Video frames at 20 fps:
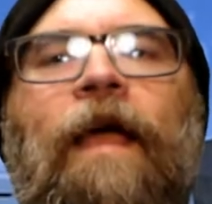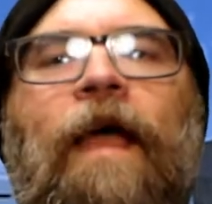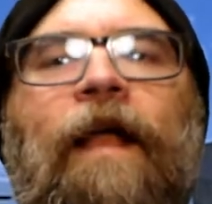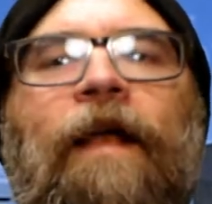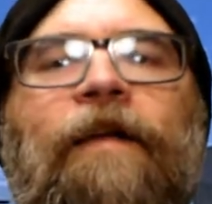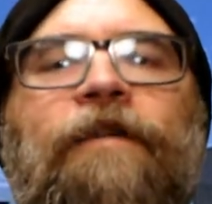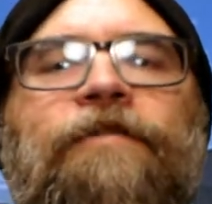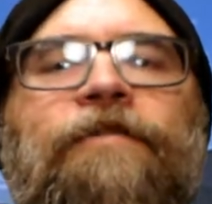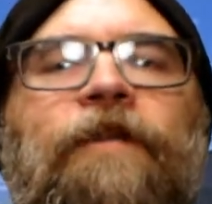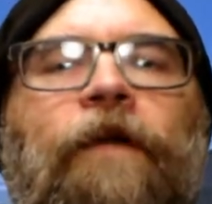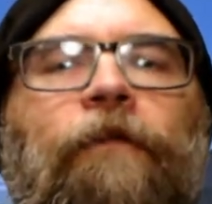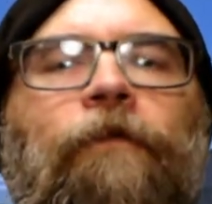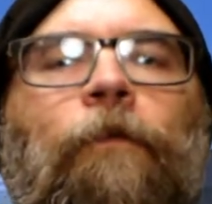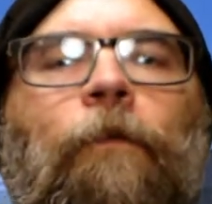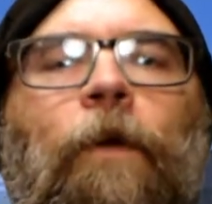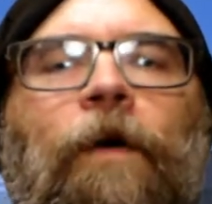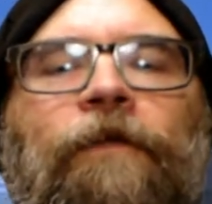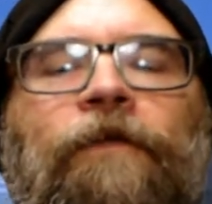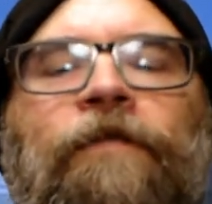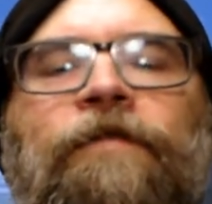And it just
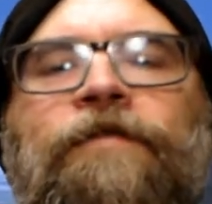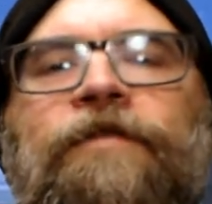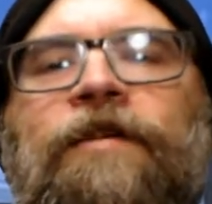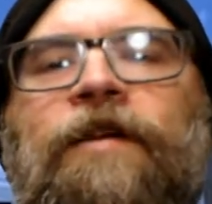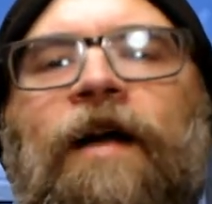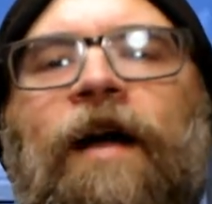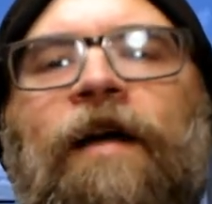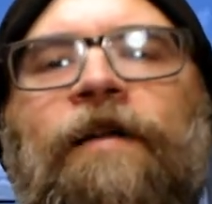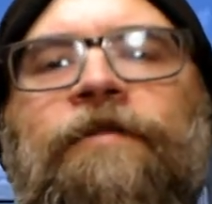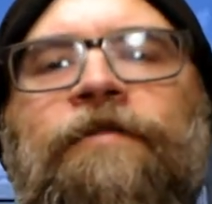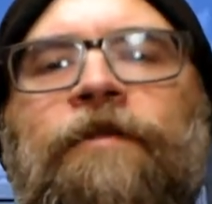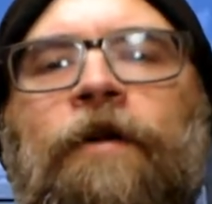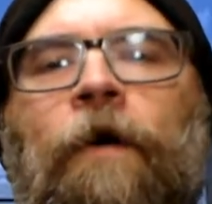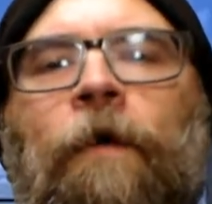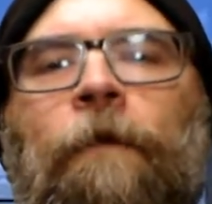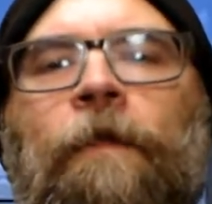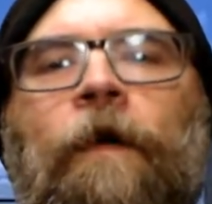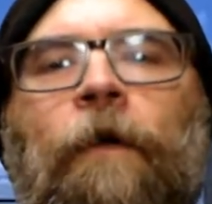wasn't G I. Joe.